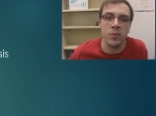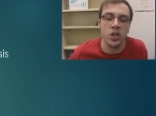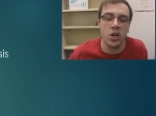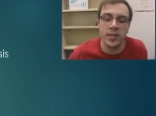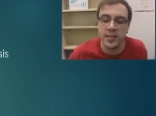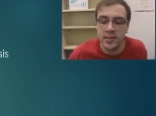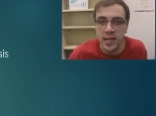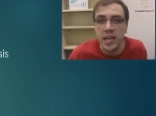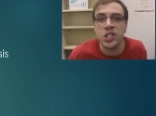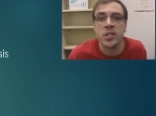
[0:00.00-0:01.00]

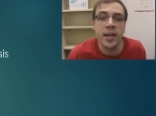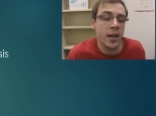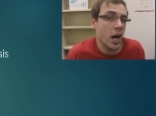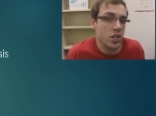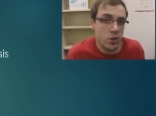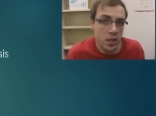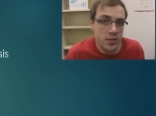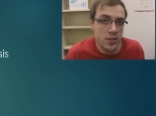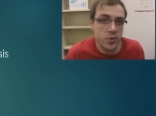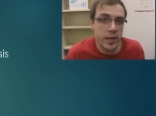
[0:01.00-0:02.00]
condensation and
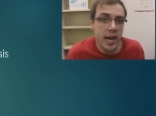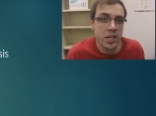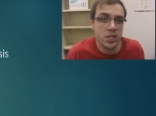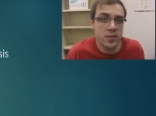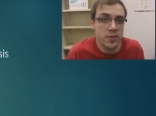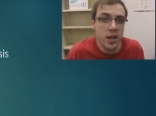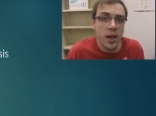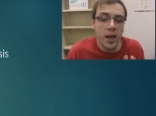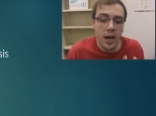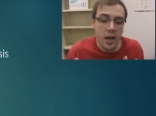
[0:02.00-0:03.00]
hydrolysis reactions
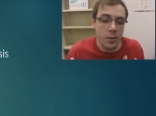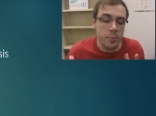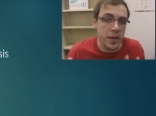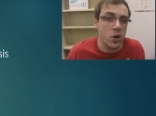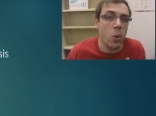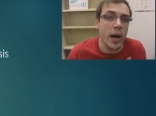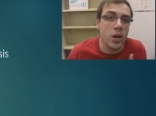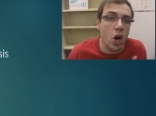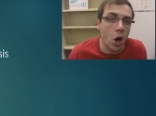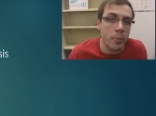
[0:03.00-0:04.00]
being quite
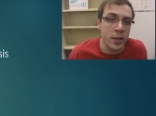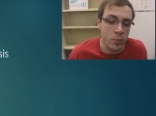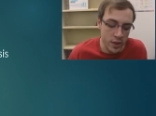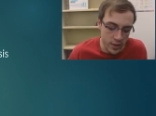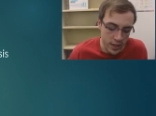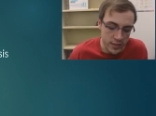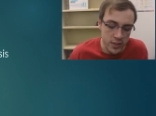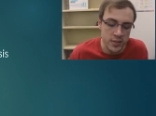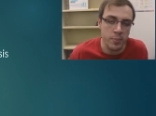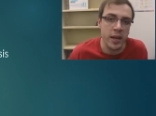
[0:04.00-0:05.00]
common with these.
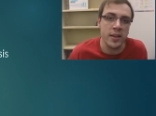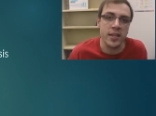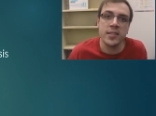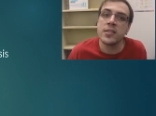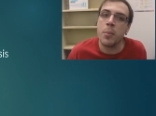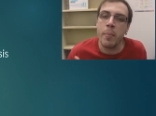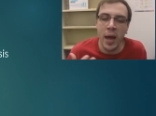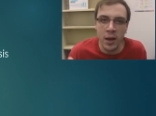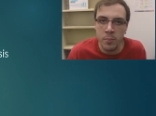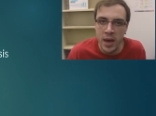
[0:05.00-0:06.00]
This is the
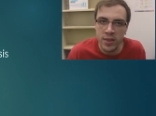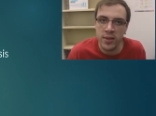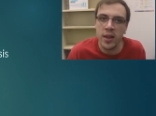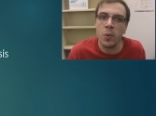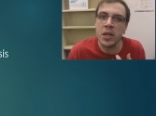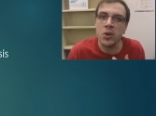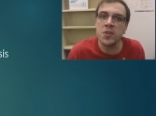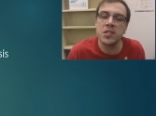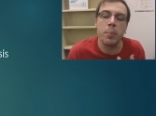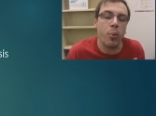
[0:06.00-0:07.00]
main method that we
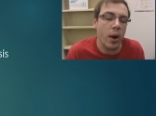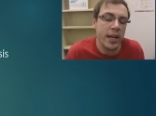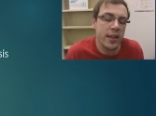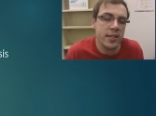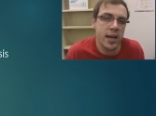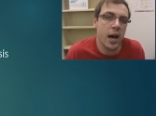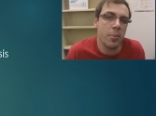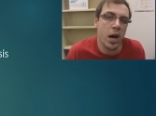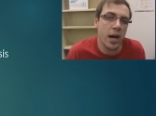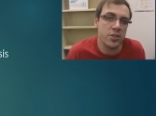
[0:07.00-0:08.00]
use to break these
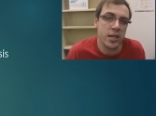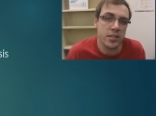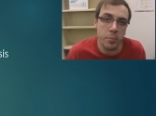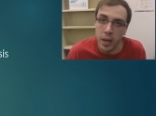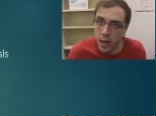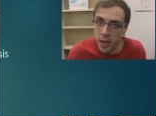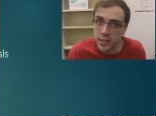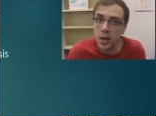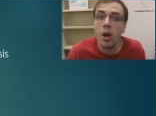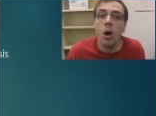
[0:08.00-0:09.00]
carbohydrates
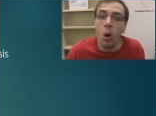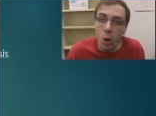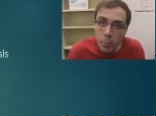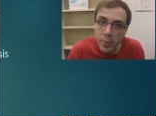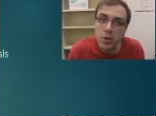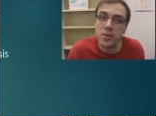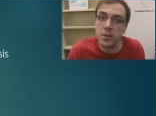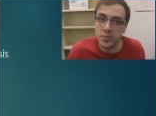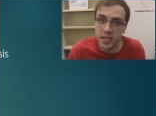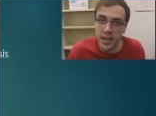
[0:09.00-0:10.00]
apart or build
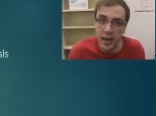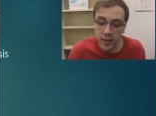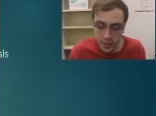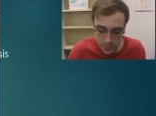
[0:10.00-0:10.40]
them together.